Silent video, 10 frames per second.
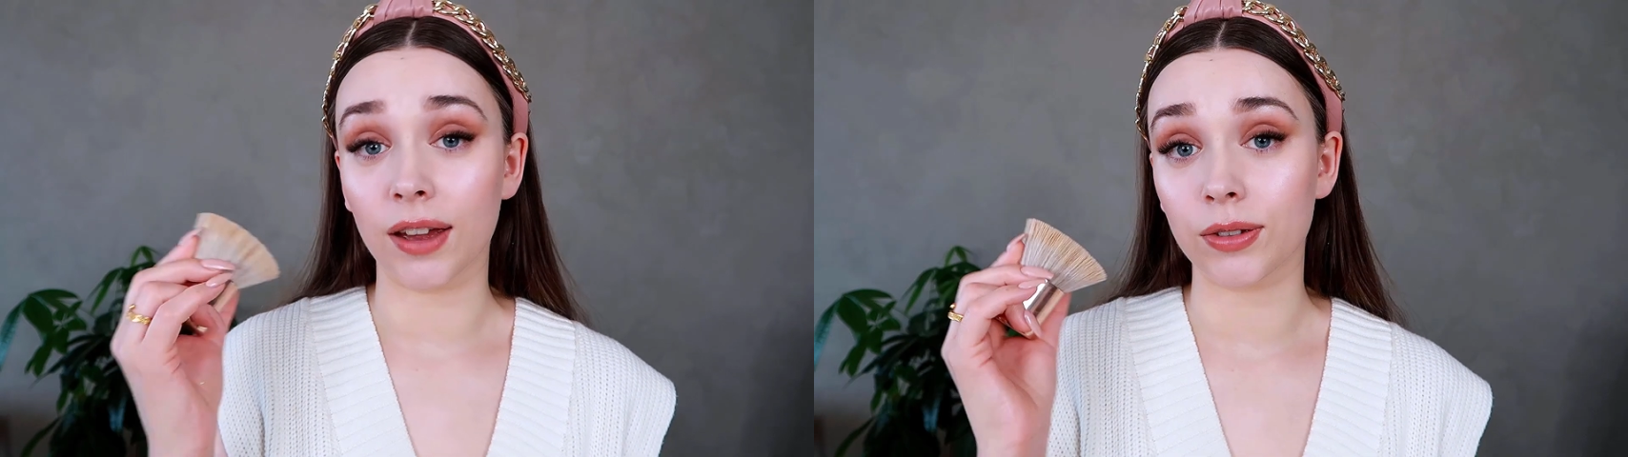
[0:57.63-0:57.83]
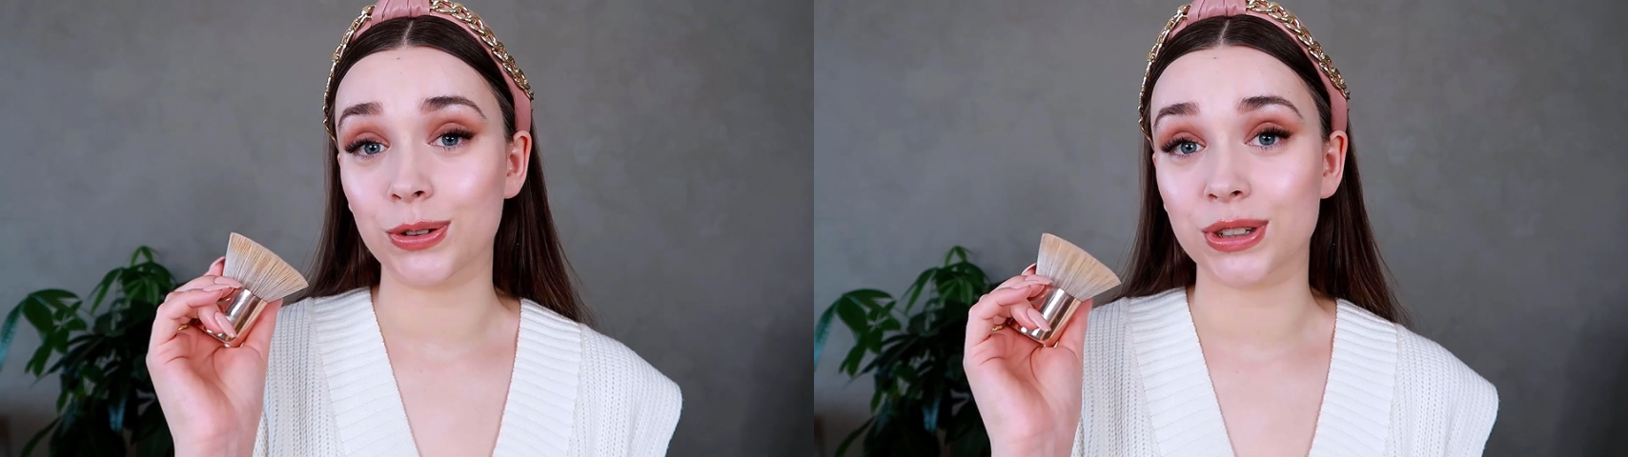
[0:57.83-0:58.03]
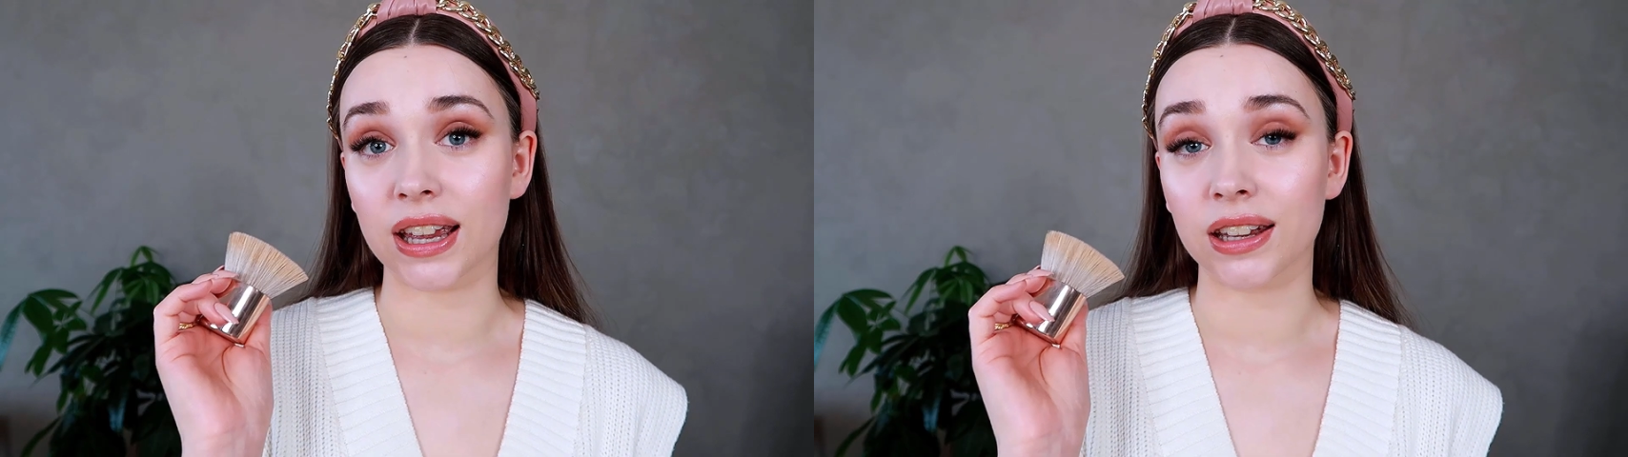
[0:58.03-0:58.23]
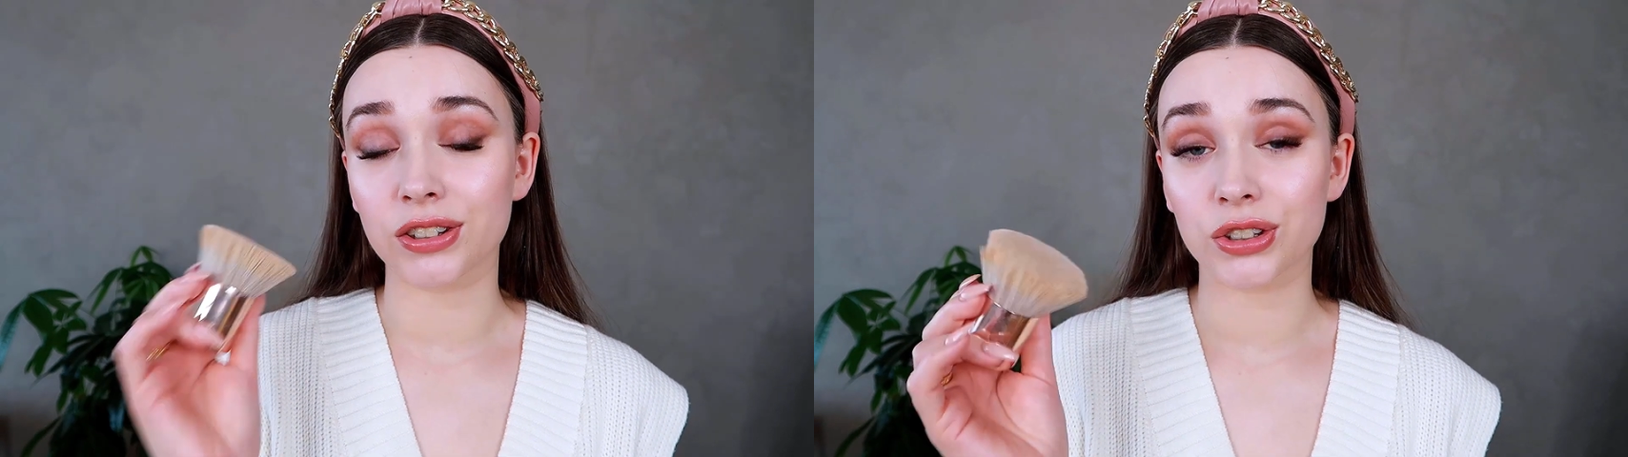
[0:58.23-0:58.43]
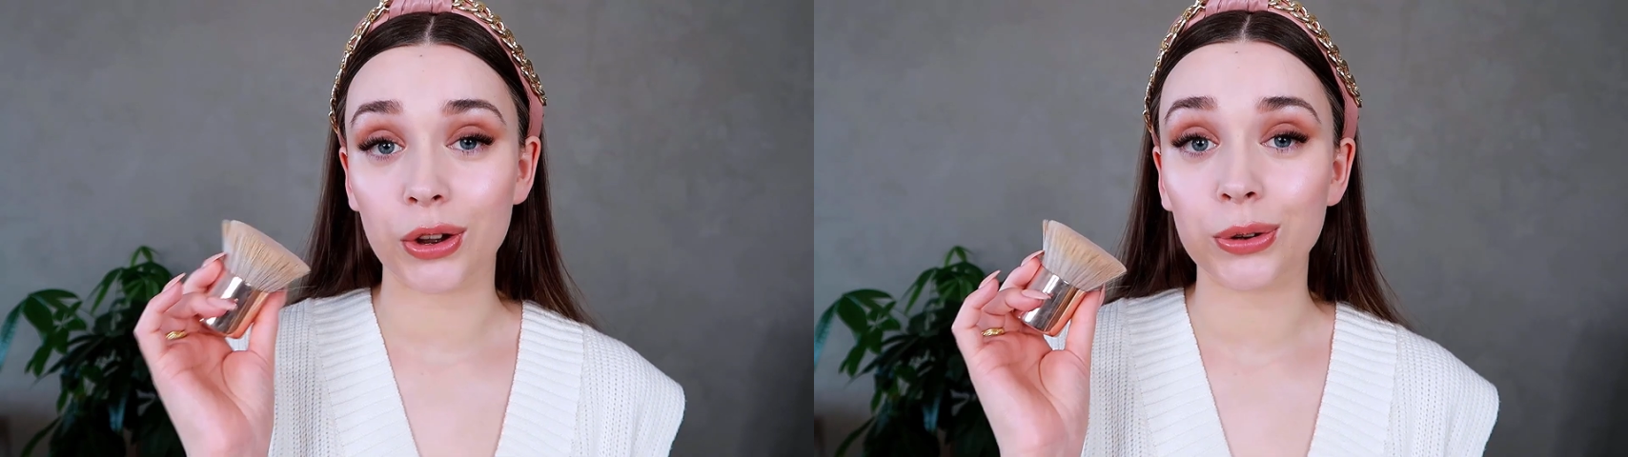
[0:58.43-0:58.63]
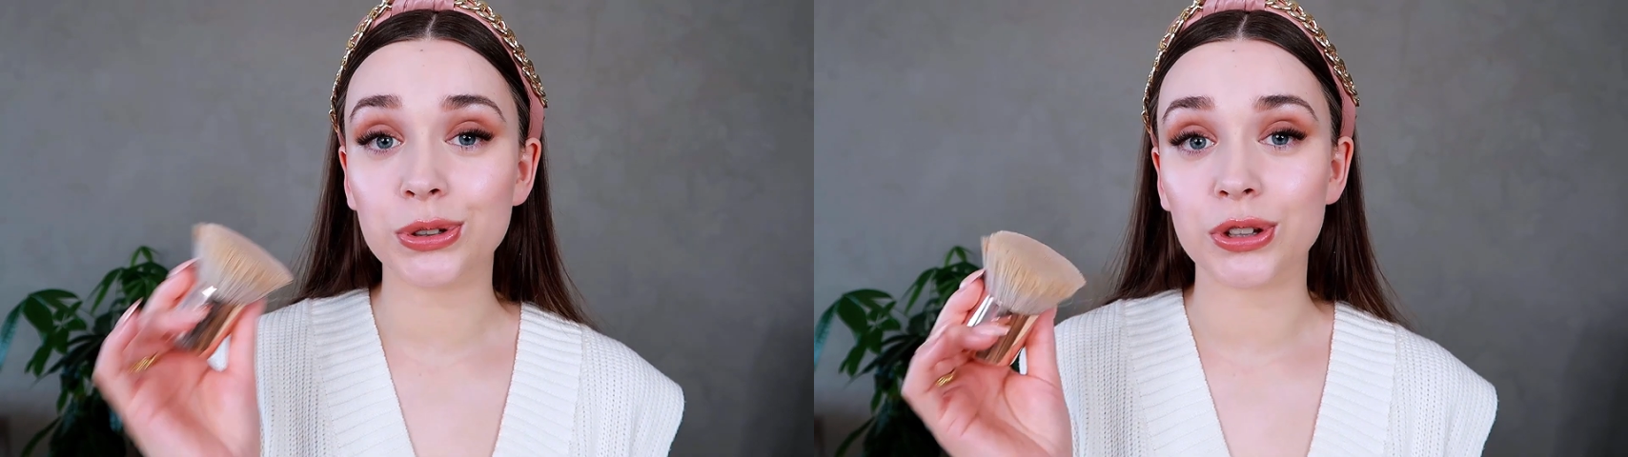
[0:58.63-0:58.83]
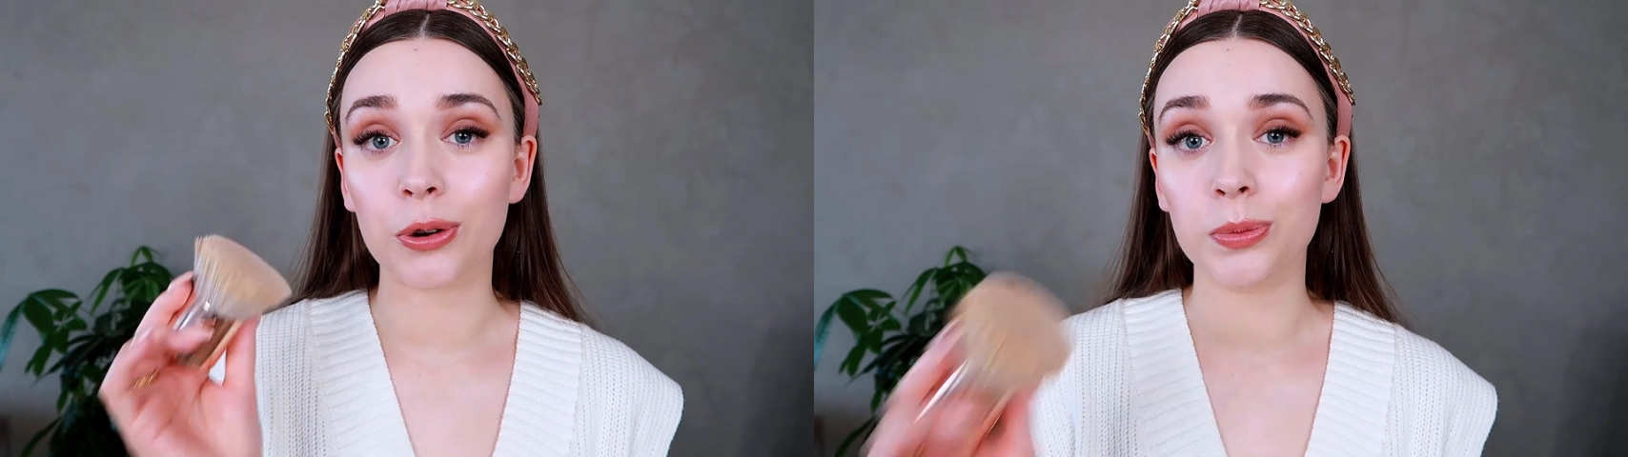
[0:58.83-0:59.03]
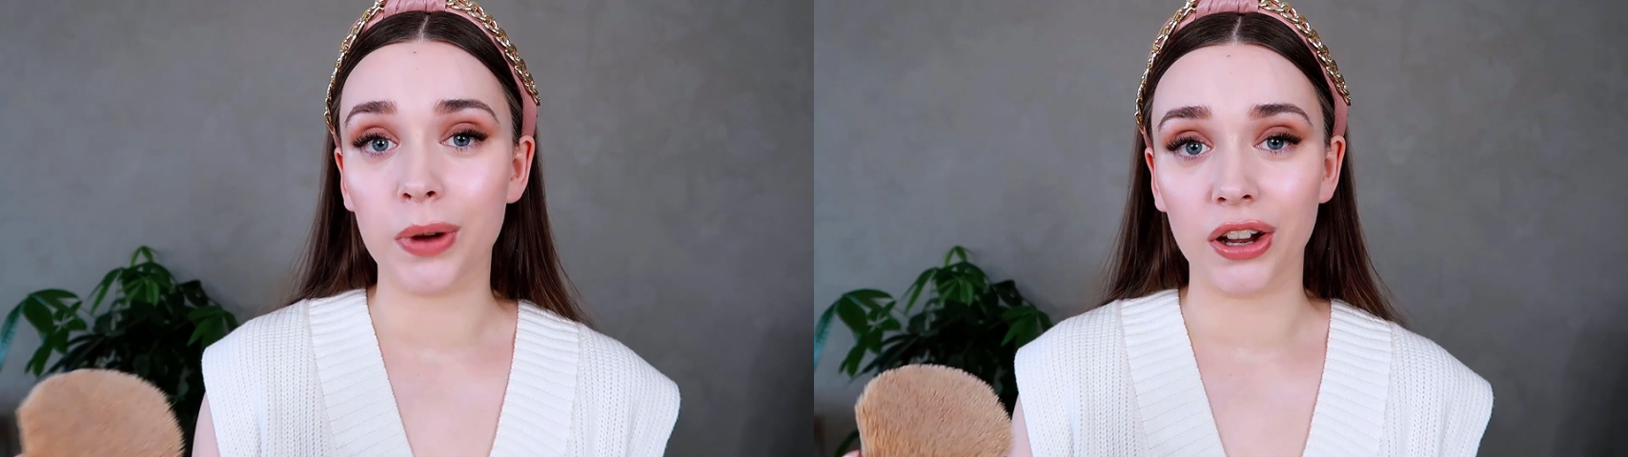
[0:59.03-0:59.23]
have used it
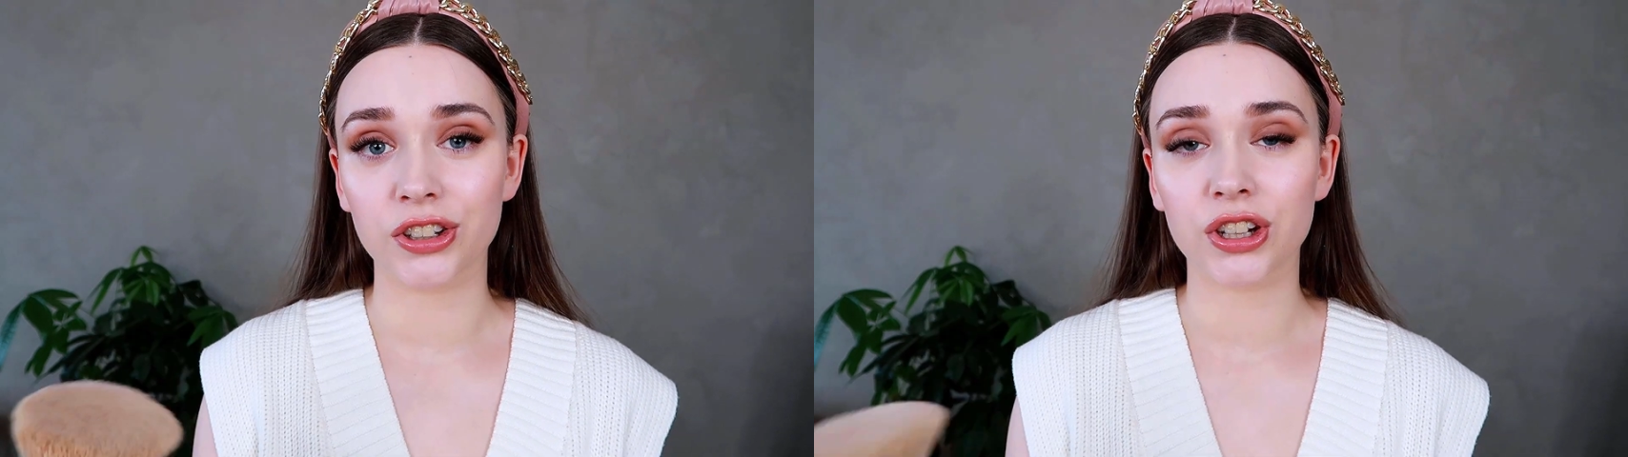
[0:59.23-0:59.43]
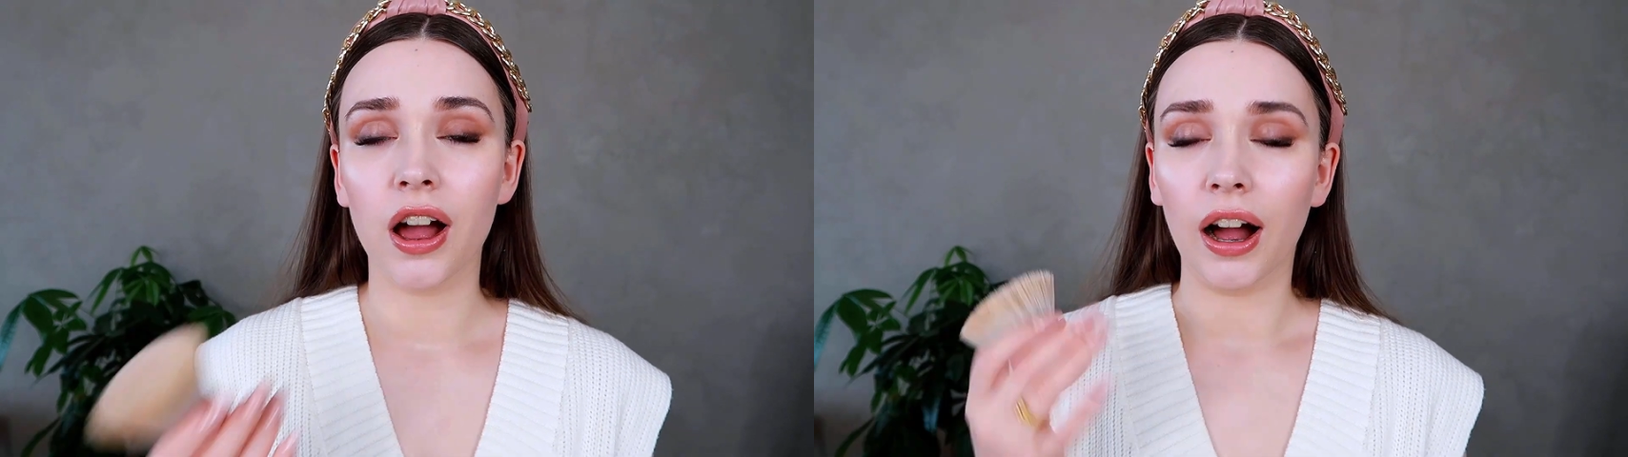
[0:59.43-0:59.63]
so much.